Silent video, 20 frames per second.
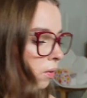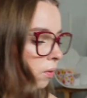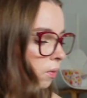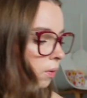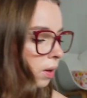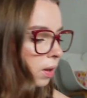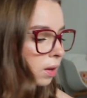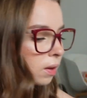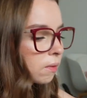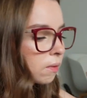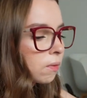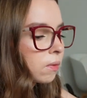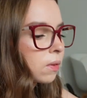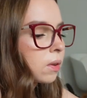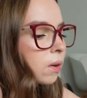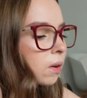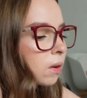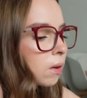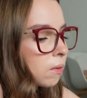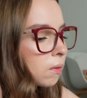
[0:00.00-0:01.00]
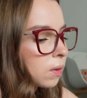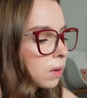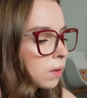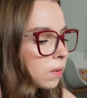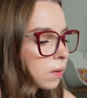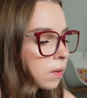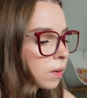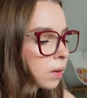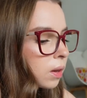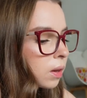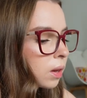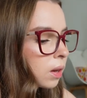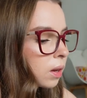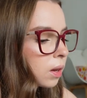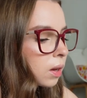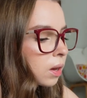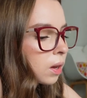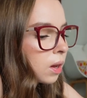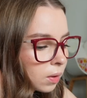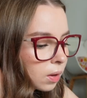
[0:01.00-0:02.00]
Swift,
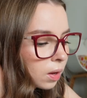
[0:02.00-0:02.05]
obviously.